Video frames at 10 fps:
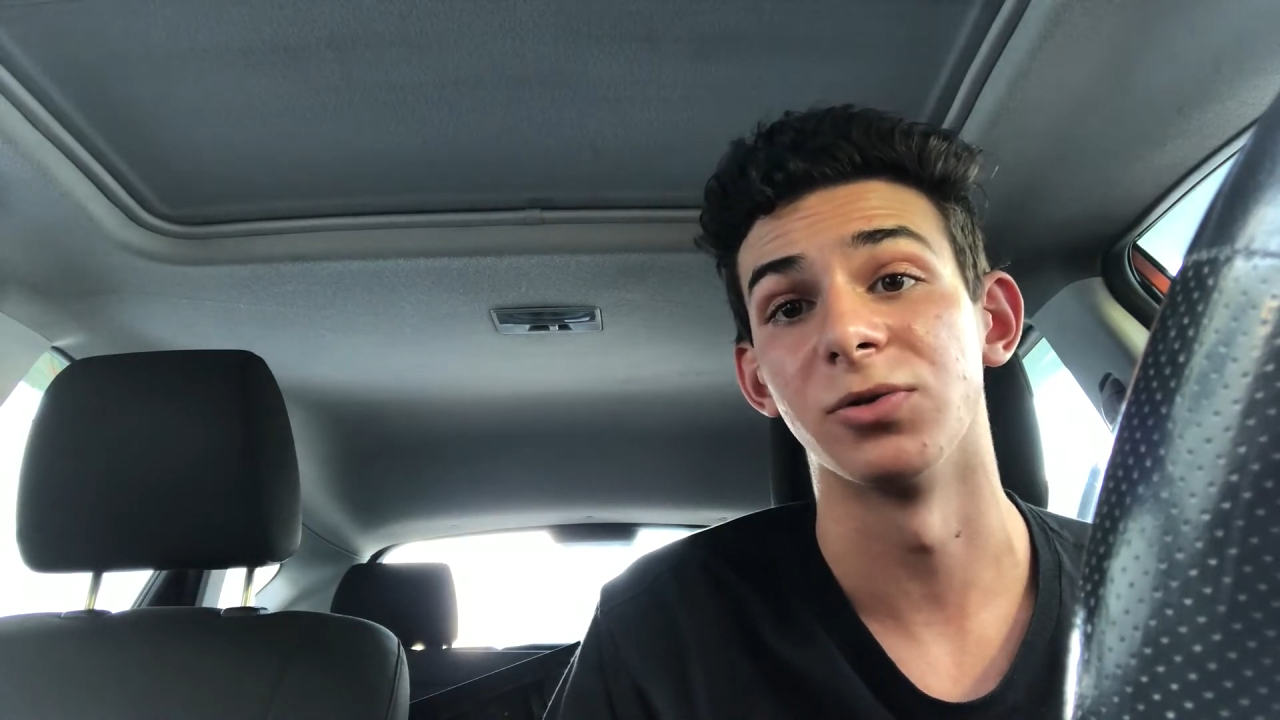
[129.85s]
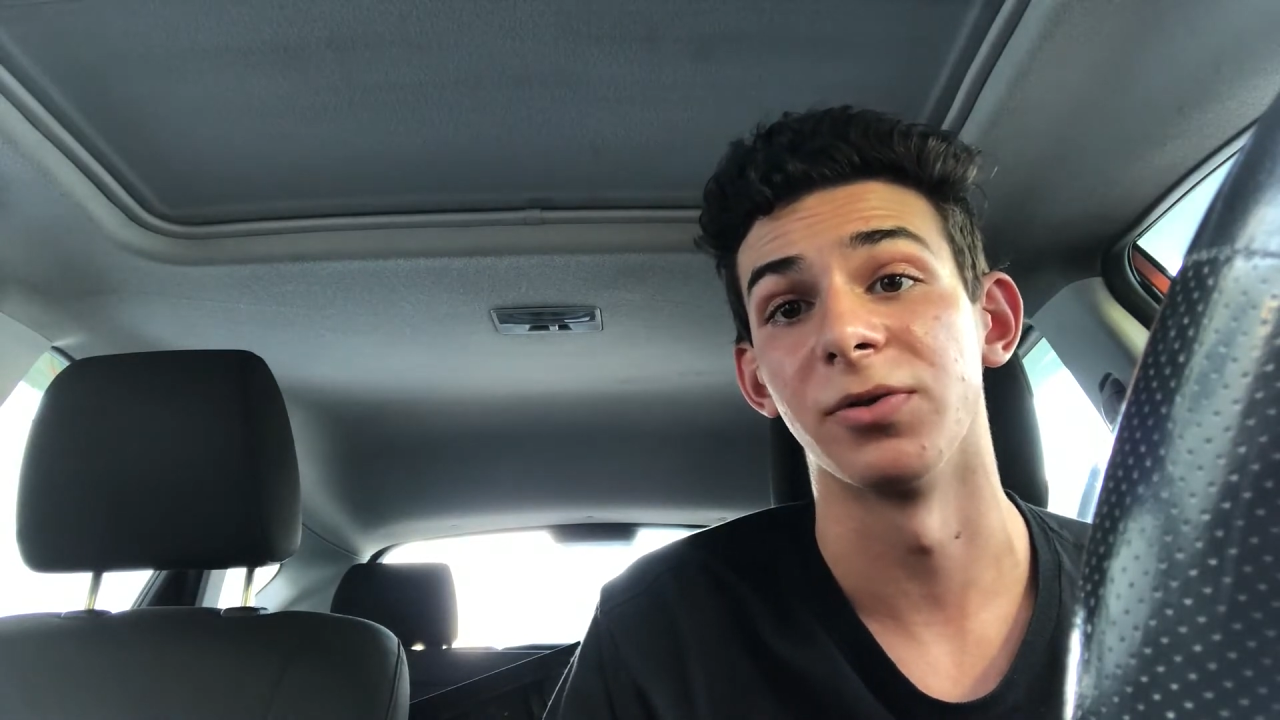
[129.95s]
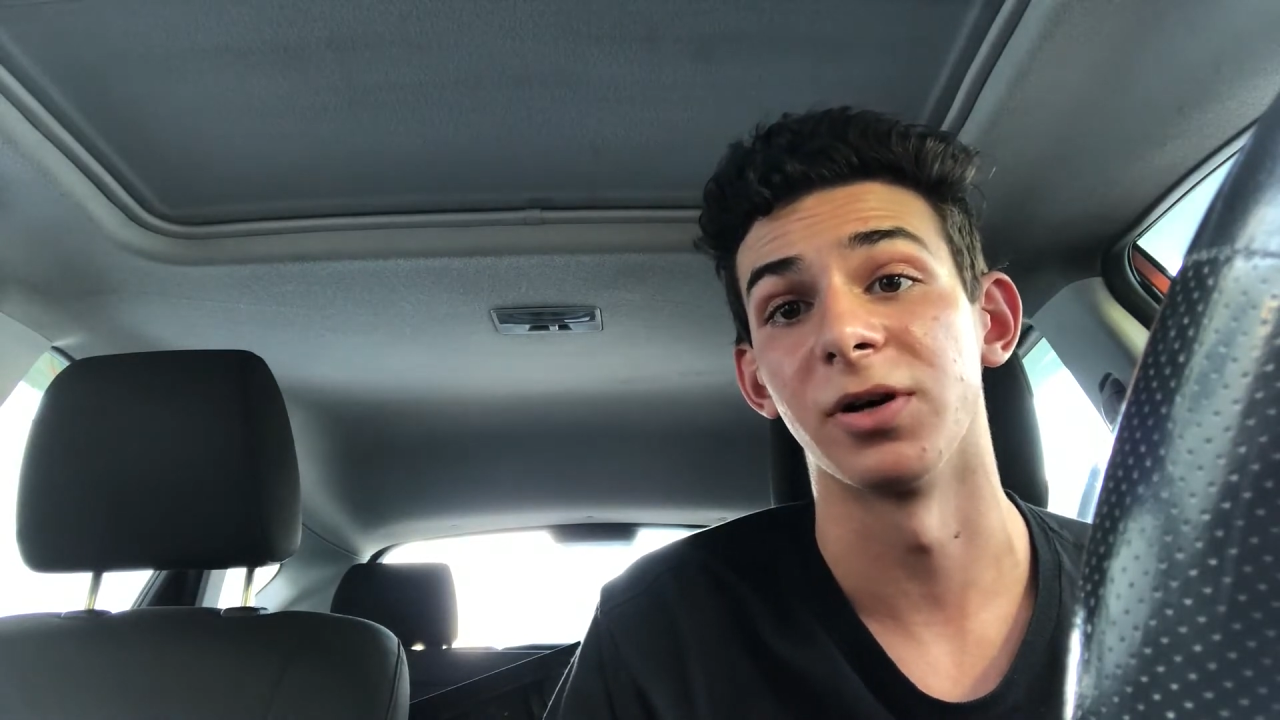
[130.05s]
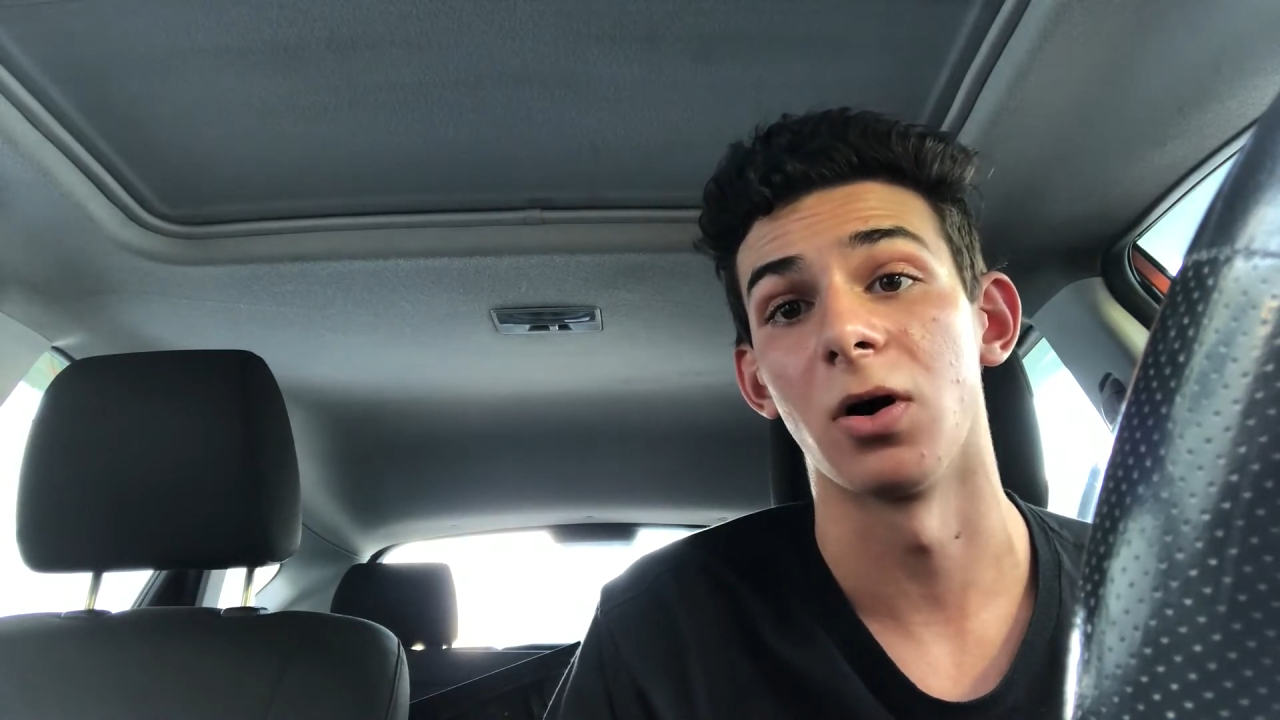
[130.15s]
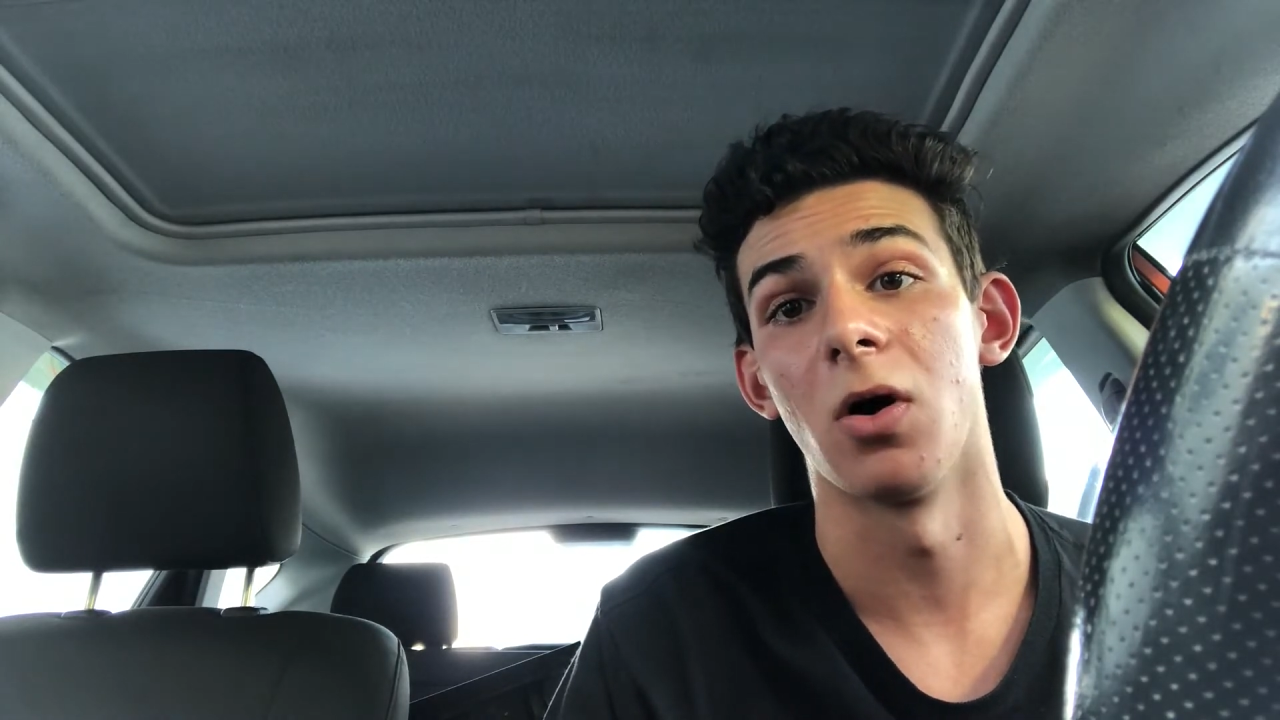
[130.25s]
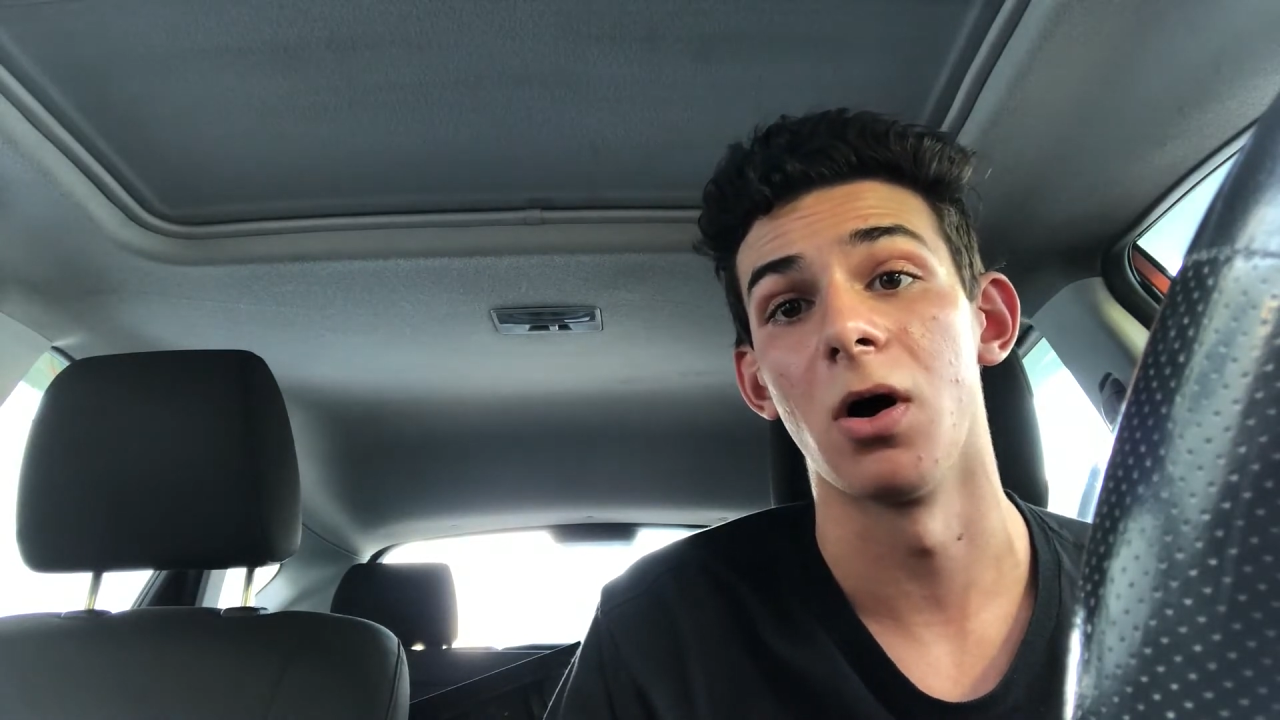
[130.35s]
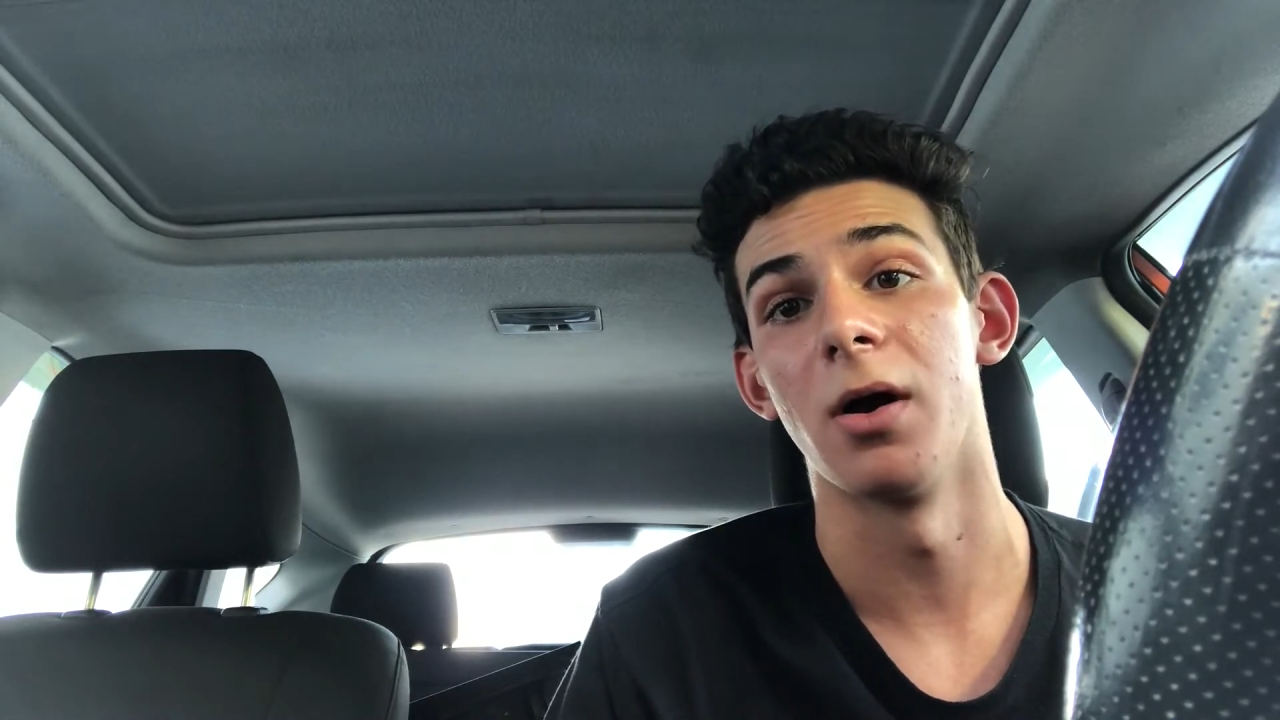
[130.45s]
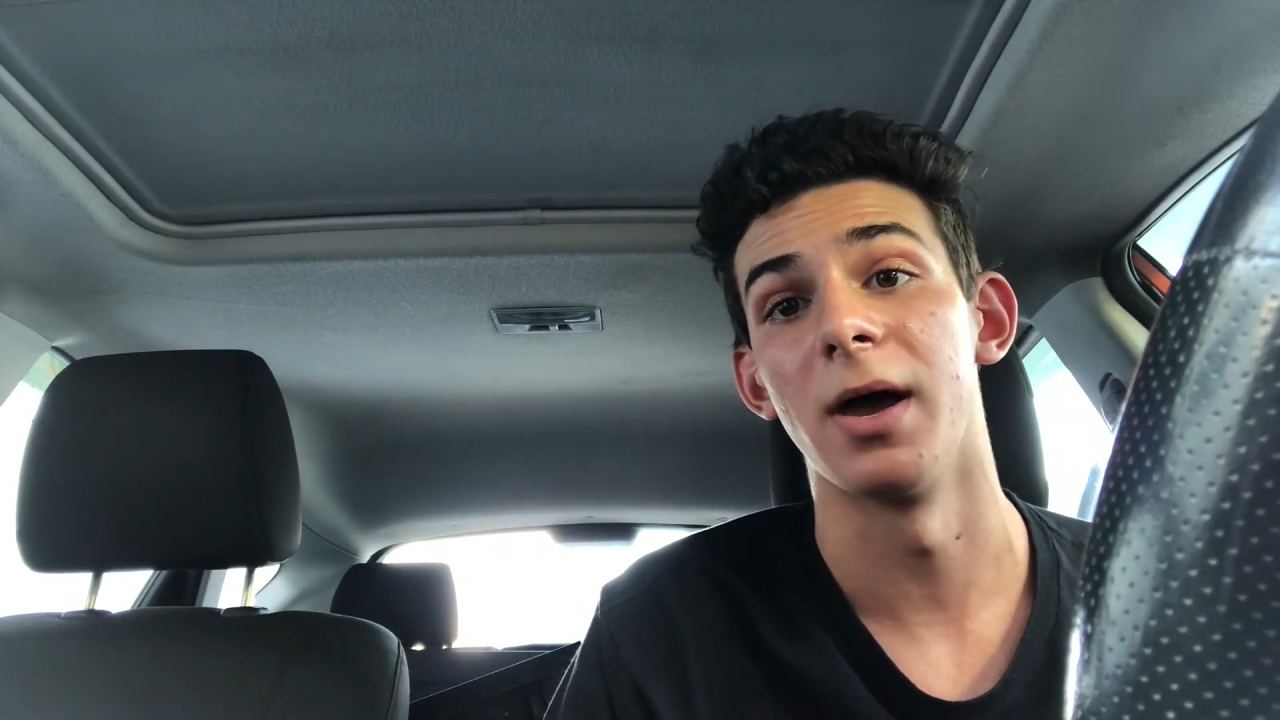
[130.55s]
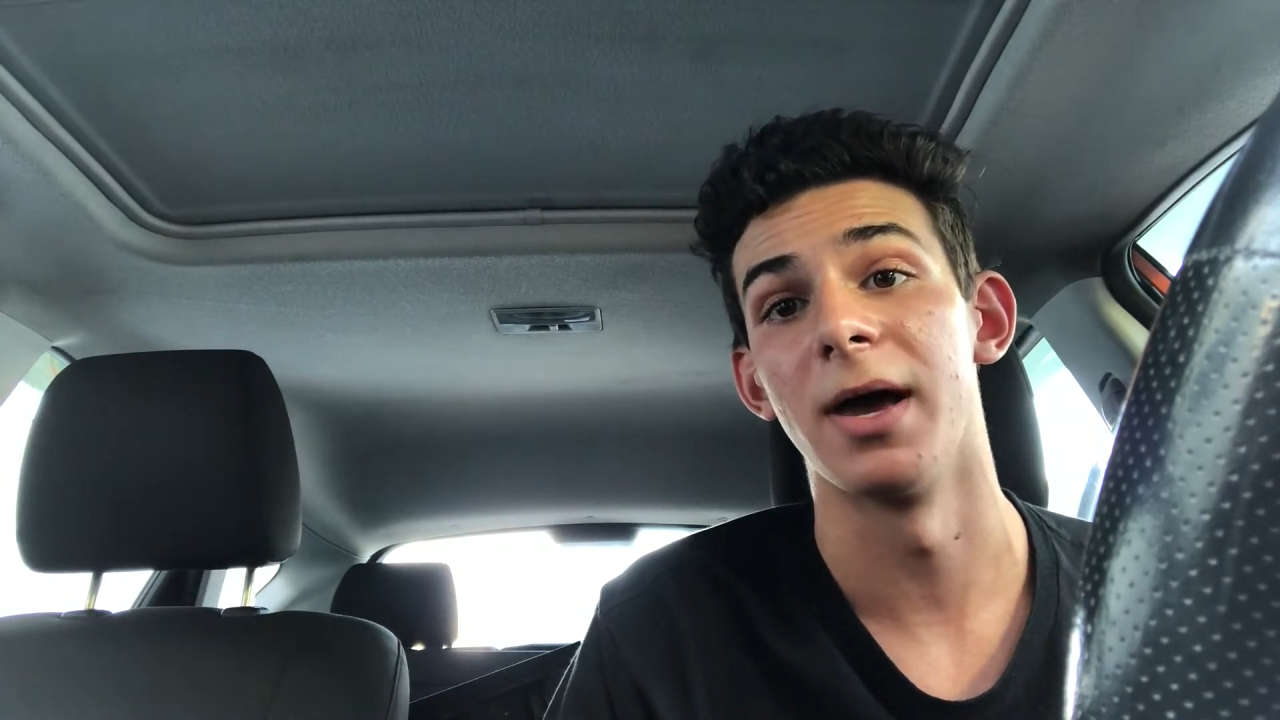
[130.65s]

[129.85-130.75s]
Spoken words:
with the car,